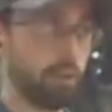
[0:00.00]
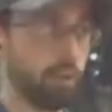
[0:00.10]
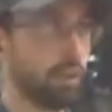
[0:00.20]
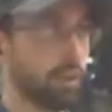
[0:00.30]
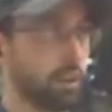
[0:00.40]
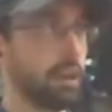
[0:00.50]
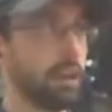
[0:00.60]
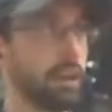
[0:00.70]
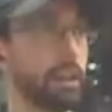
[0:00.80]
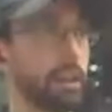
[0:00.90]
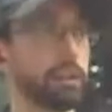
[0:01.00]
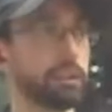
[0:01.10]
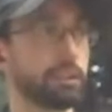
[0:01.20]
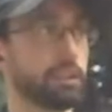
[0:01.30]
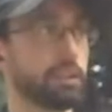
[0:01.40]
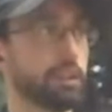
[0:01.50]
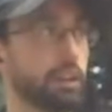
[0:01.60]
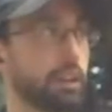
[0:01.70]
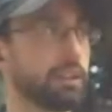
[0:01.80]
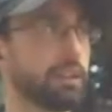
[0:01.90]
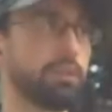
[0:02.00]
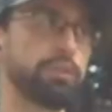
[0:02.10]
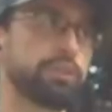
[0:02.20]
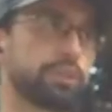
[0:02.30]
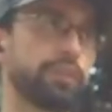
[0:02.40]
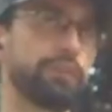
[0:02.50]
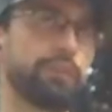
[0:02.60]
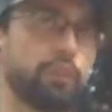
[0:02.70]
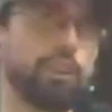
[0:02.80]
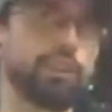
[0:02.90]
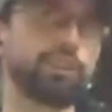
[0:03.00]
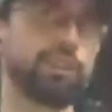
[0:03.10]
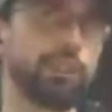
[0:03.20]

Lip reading: and I think it was a 4-inch